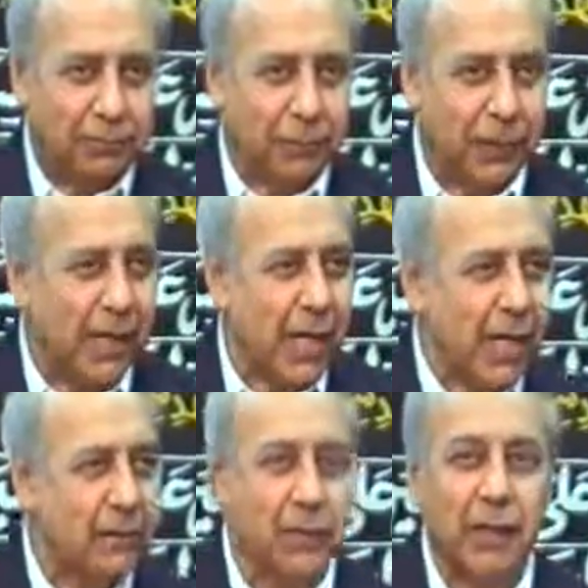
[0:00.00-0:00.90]

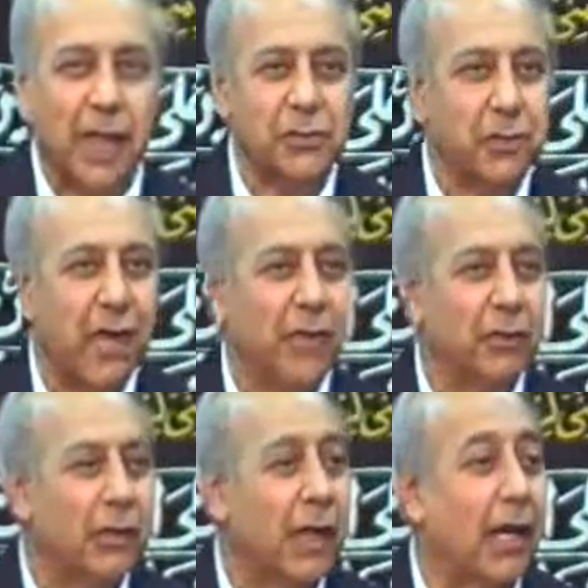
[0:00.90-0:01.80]
pleading to Allah
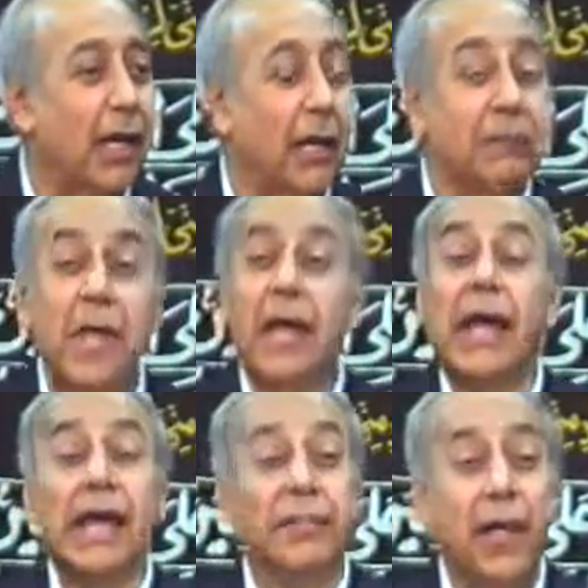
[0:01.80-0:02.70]
subhanahu wa ta'ala.
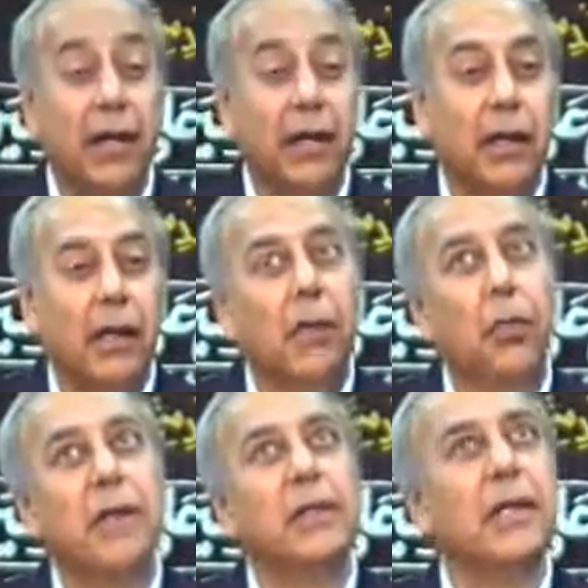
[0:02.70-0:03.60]
And then
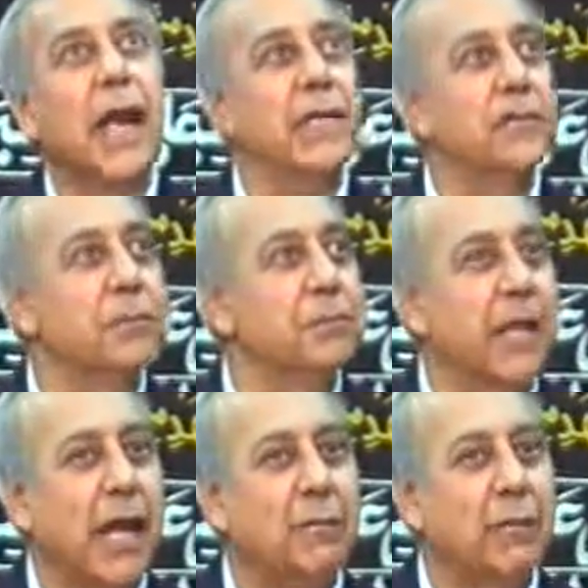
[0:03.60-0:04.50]
when the night
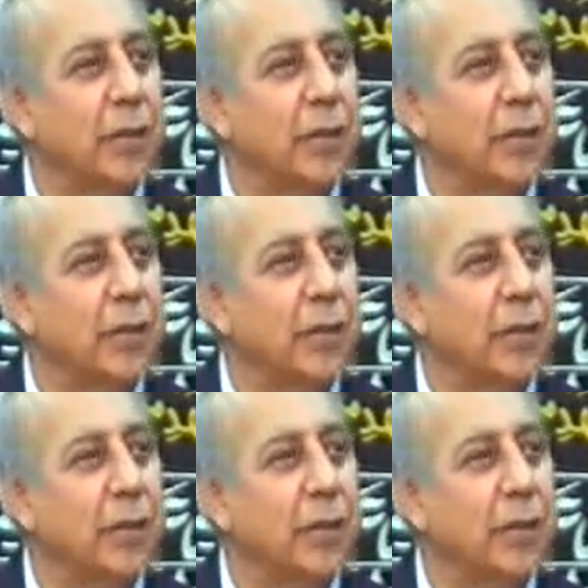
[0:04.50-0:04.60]
became a